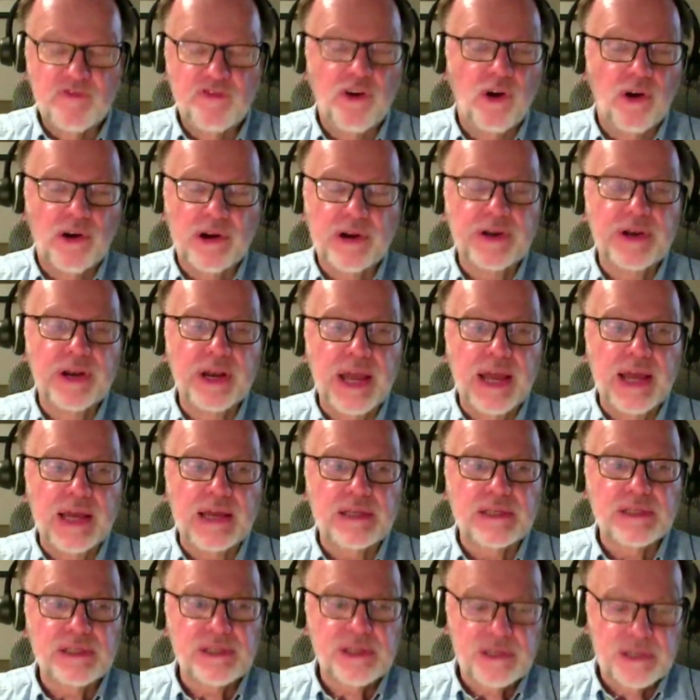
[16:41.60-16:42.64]
foreign
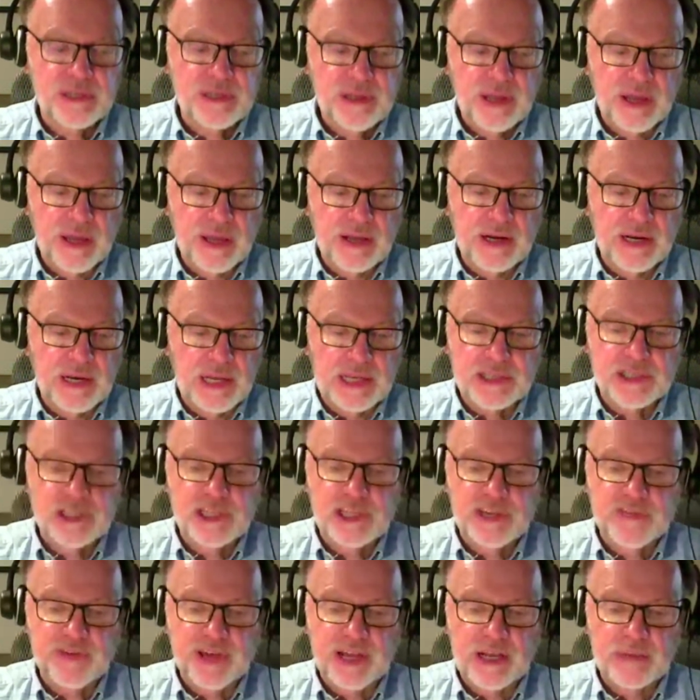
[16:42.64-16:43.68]
lands, and let's
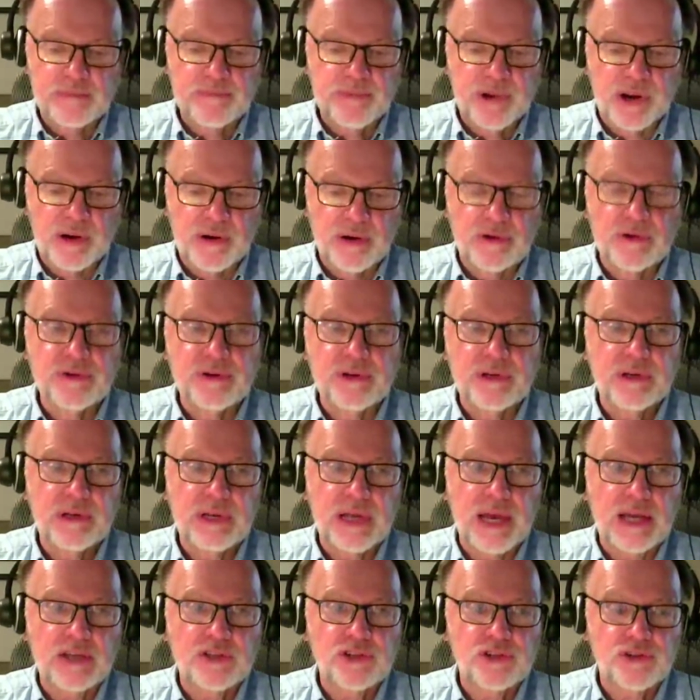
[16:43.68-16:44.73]
develop our own
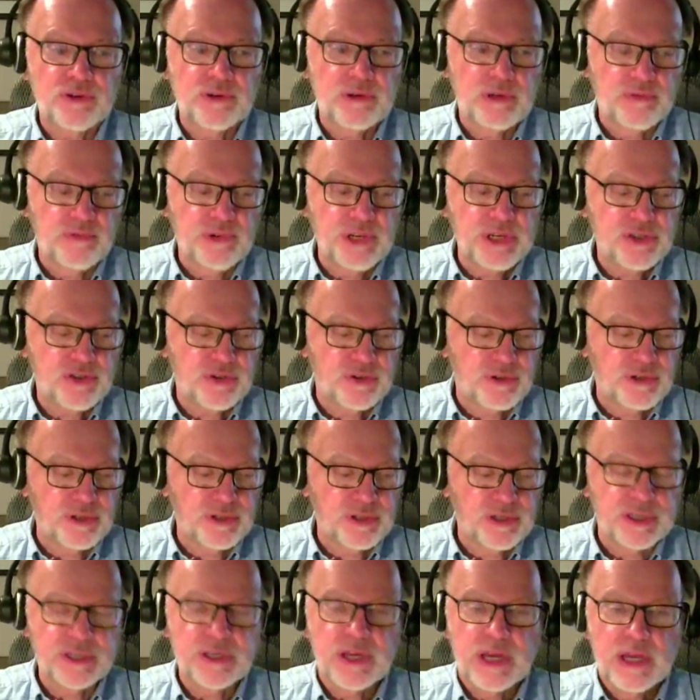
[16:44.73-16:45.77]
natural
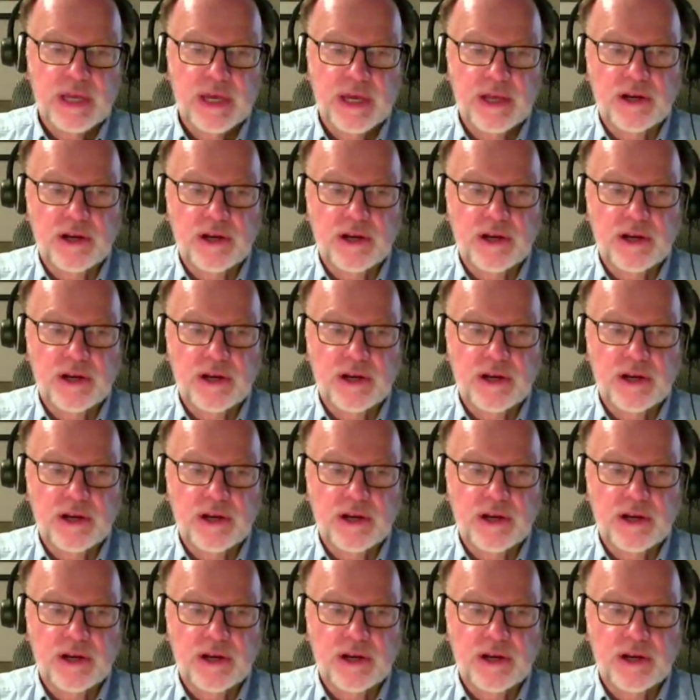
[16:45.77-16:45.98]
resources